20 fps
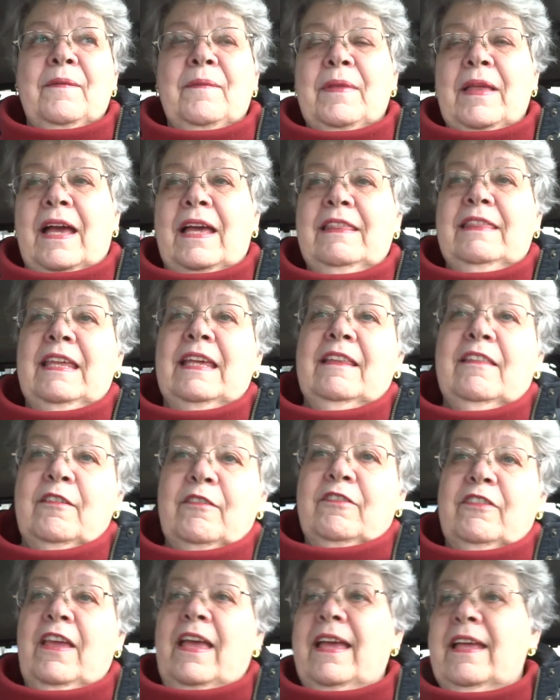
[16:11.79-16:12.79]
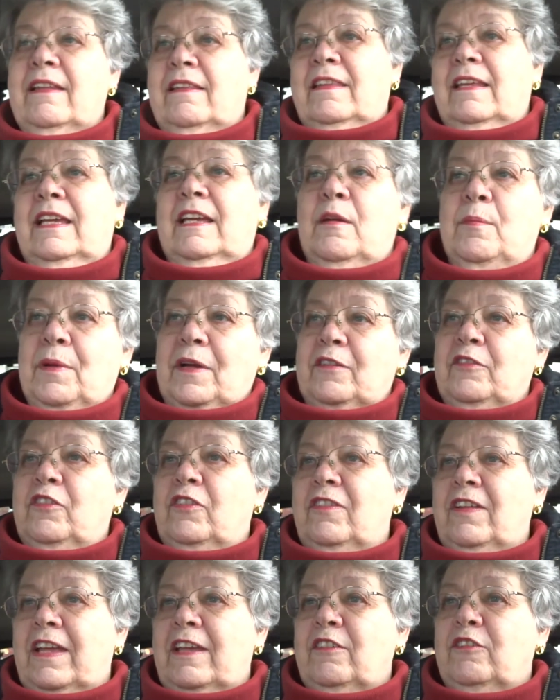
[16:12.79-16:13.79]
I think the sad thing about
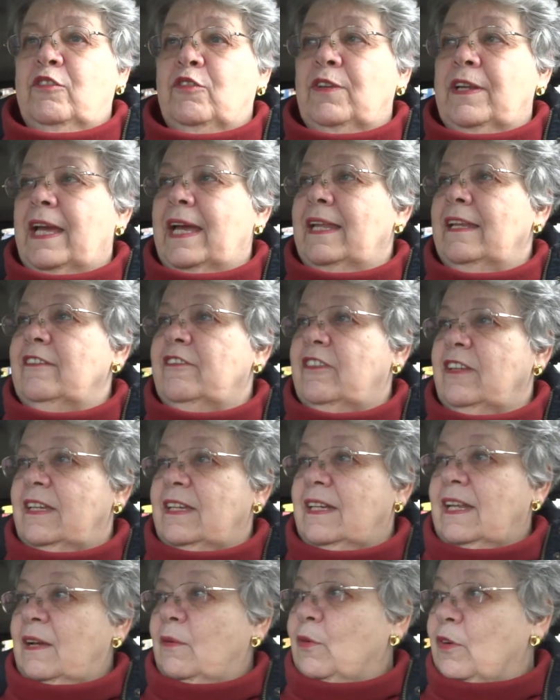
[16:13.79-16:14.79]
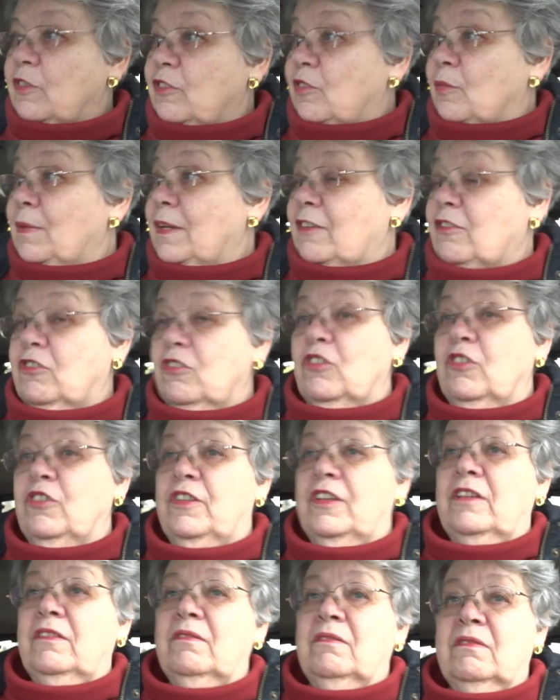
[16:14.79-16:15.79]
today's reality, and I want to make sure
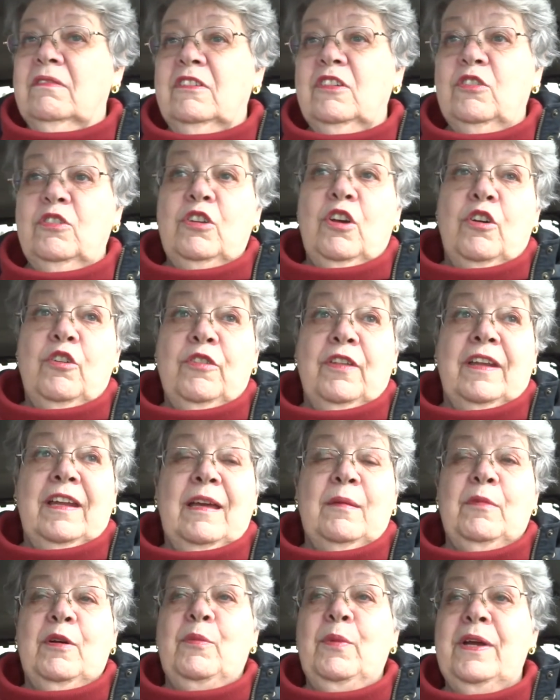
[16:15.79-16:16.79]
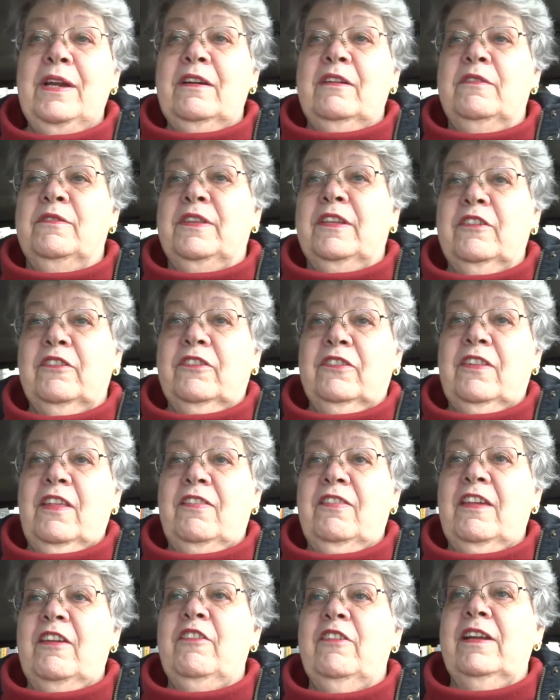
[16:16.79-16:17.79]
that you know that I'm aware of this, that
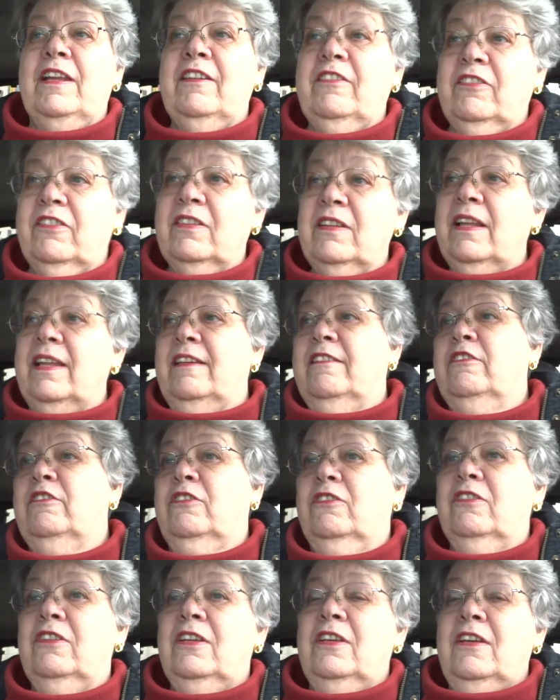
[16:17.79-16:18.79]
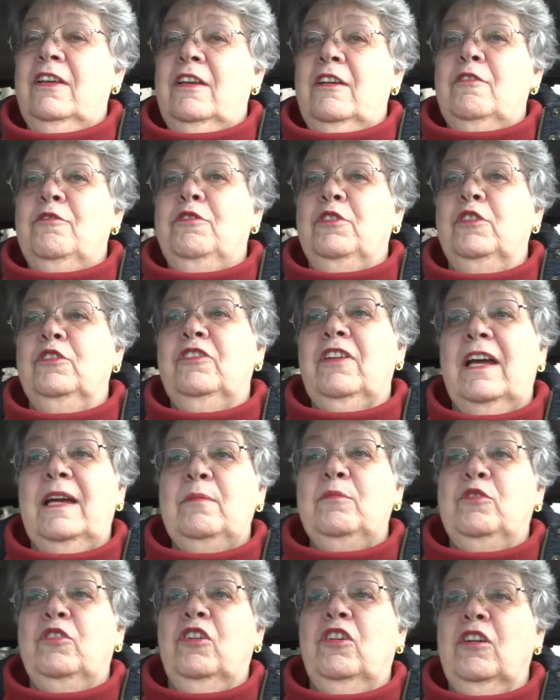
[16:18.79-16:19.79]
there are less and less full-time
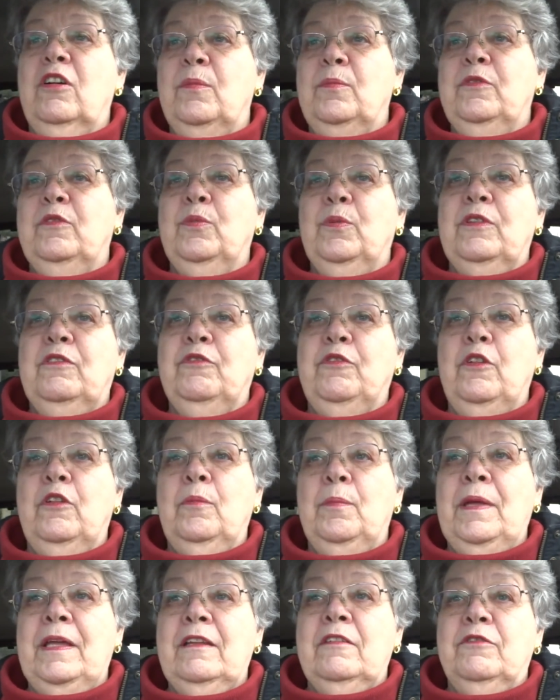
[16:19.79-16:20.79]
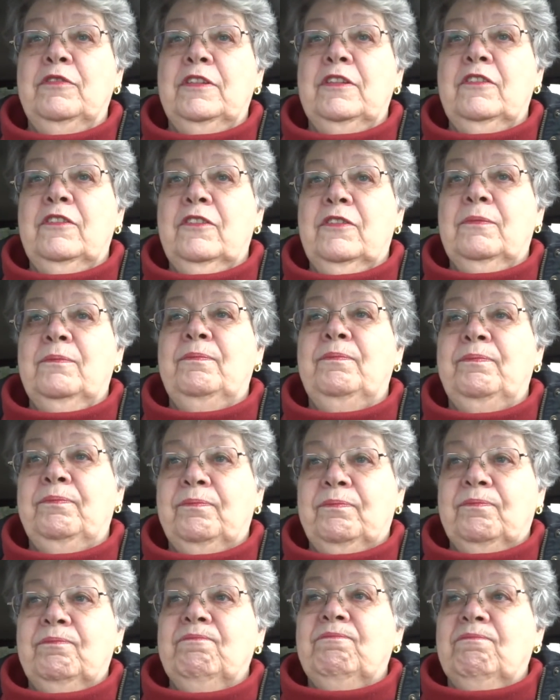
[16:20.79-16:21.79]
jobs with full benefits.
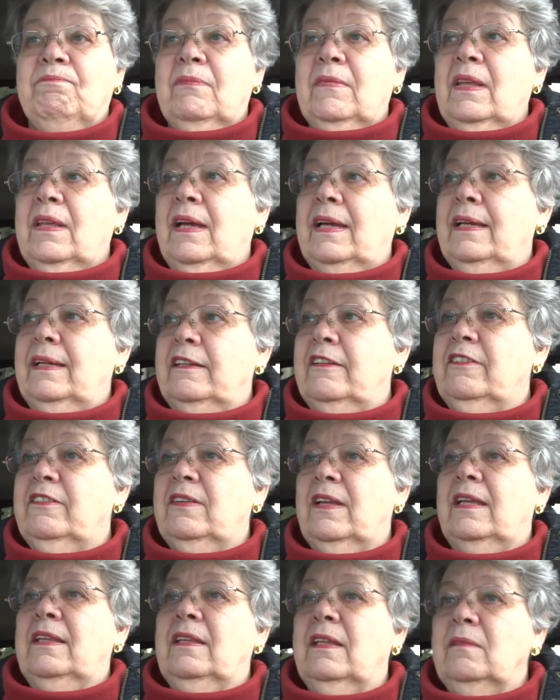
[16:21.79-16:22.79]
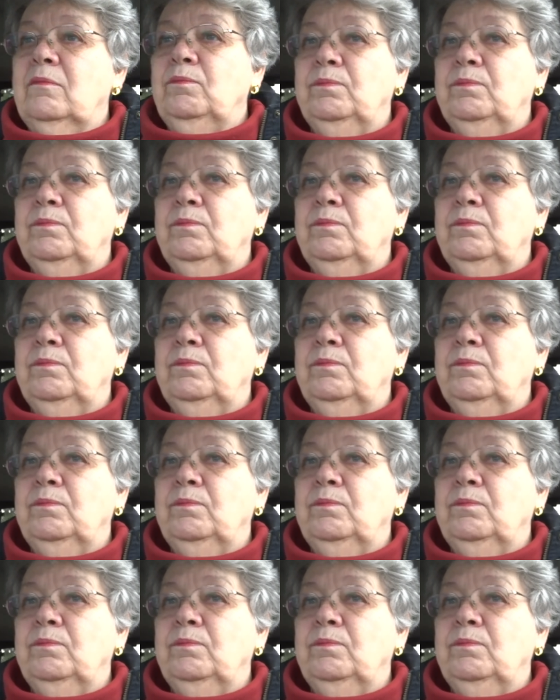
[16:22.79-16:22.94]
I understand that.